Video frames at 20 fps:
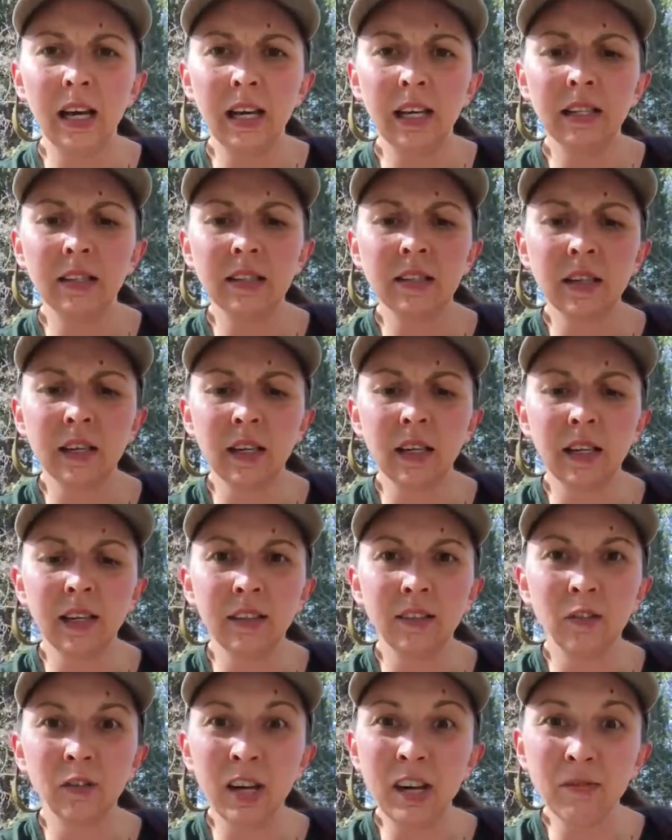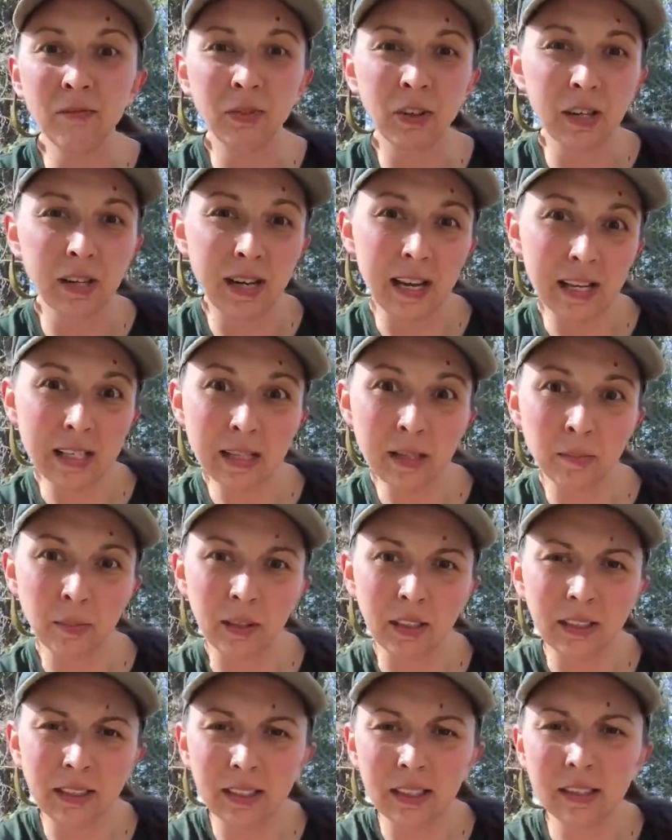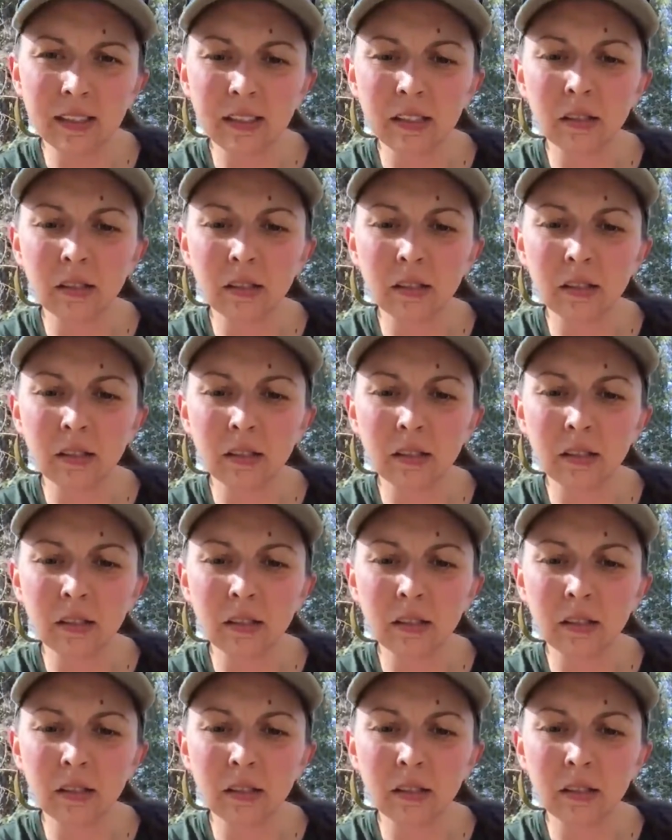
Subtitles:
it's great for nest building.